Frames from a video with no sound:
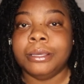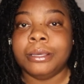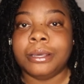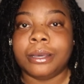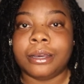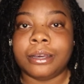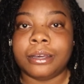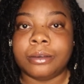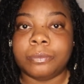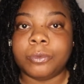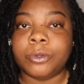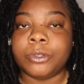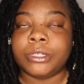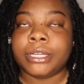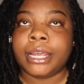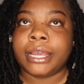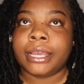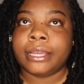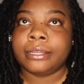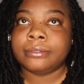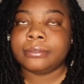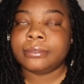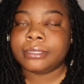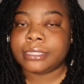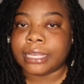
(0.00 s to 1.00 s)
Well,
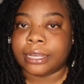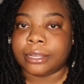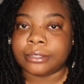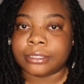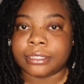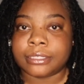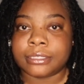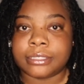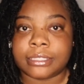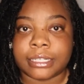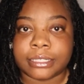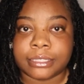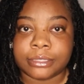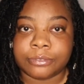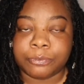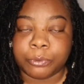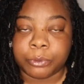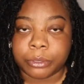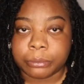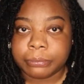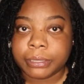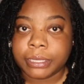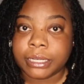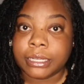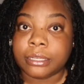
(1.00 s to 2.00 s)
not south, because that's
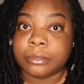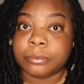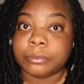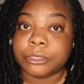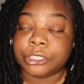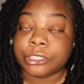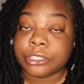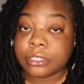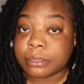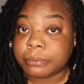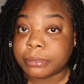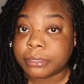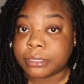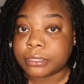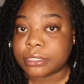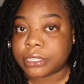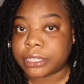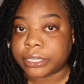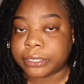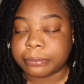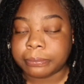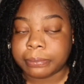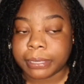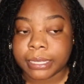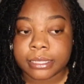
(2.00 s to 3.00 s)
Fort Benning, which is a
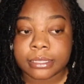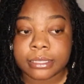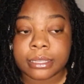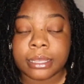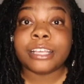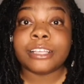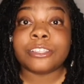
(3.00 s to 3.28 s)
military base.